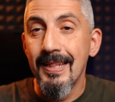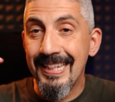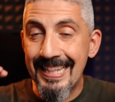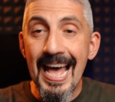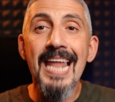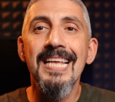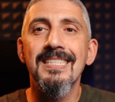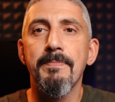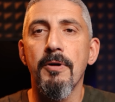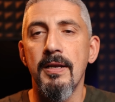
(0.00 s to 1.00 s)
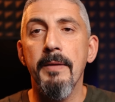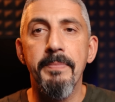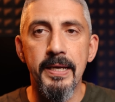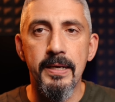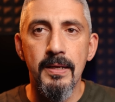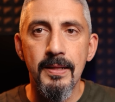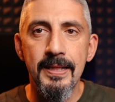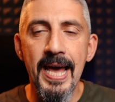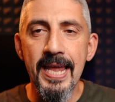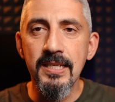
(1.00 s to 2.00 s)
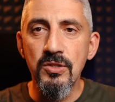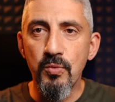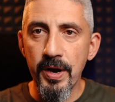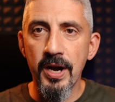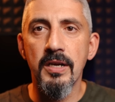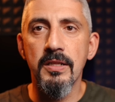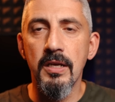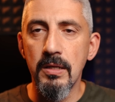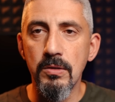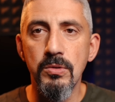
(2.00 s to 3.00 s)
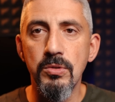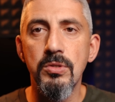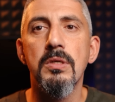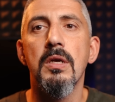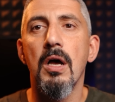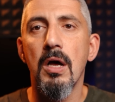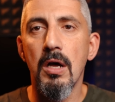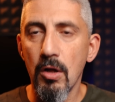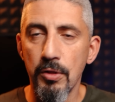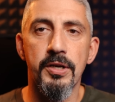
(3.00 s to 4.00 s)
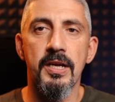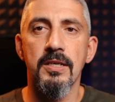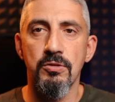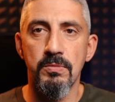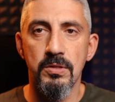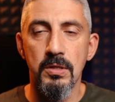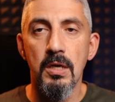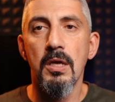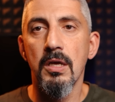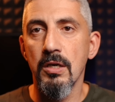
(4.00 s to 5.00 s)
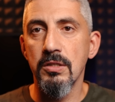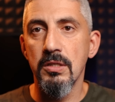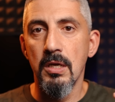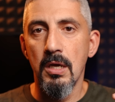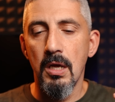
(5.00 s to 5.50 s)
That is apocalyptic. That is where they lose all their customers, because